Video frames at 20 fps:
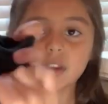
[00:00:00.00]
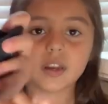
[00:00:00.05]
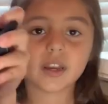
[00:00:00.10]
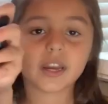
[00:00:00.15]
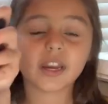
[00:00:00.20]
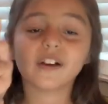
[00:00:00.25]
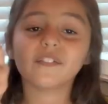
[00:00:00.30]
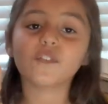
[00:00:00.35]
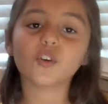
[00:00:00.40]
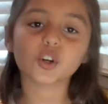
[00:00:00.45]

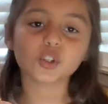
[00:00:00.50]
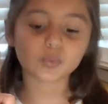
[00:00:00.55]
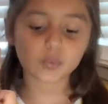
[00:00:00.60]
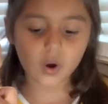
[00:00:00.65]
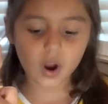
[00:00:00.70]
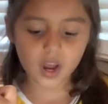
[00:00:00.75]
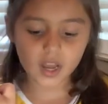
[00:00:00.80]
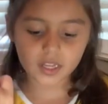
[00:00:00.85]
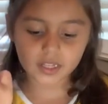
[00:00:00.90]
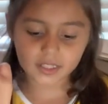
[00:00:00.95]
Air Force
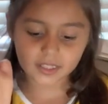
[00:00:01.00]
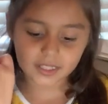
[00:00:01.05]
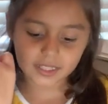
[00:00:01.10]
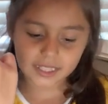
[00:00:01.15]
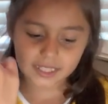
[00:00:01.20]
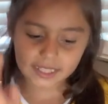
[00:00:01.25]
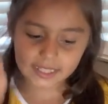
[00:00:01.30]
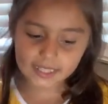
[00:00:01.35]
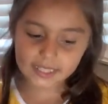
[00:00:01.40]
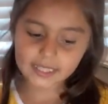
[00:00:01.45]

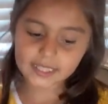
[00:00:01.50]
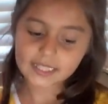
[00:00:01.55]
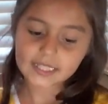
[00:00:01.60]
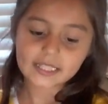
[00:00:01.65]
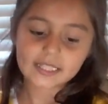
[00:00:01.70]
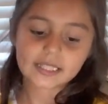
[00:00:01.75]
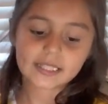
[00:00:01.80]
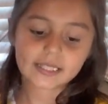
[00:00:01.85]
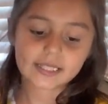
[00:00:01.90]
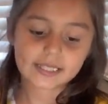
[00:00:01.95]
Ones.
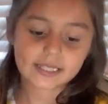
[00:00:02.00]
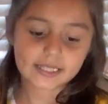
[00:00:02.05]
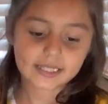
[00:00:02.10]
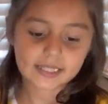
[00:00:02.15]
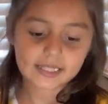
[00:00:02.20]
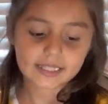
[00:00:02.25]
Ease, bro.